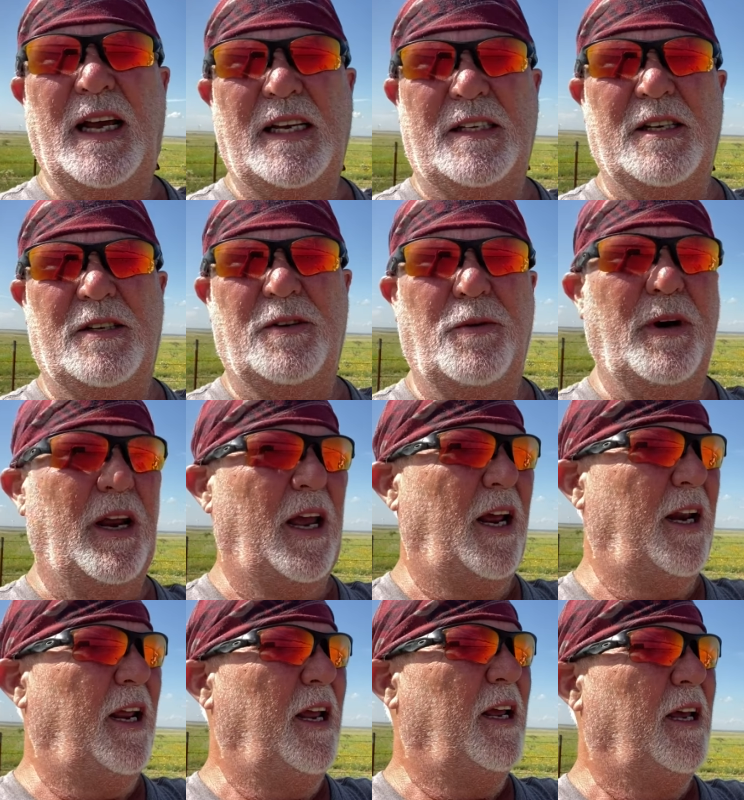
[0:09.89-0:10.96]
Texas
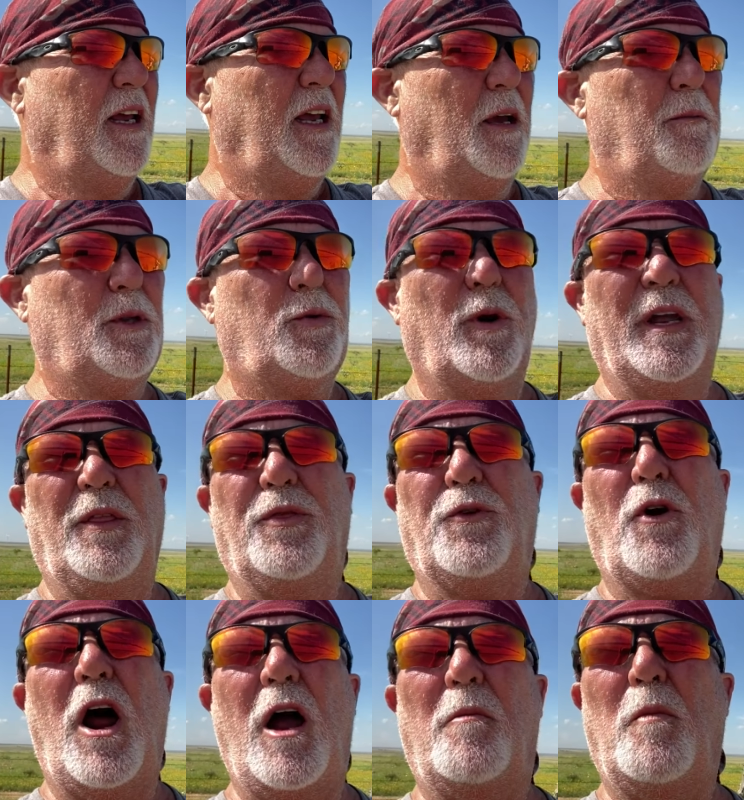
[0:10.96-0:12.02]
380, in between
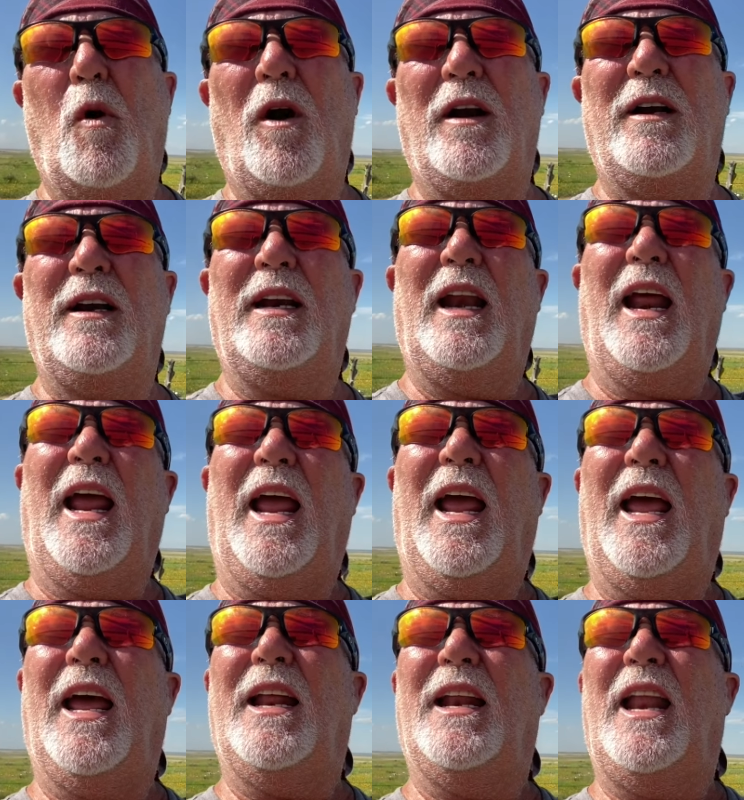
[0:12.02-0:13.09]
Throckmorton
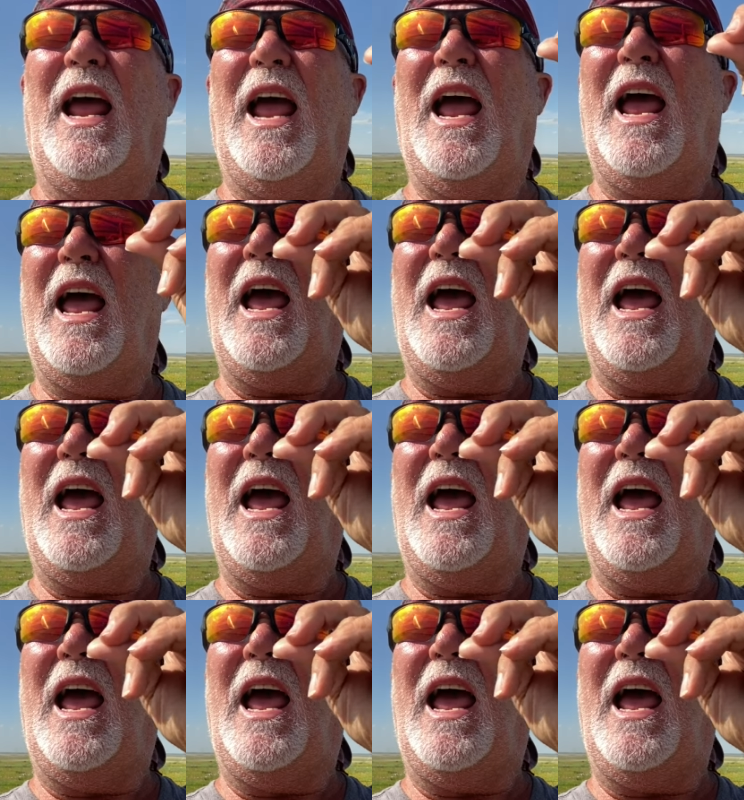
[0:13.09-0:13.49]
and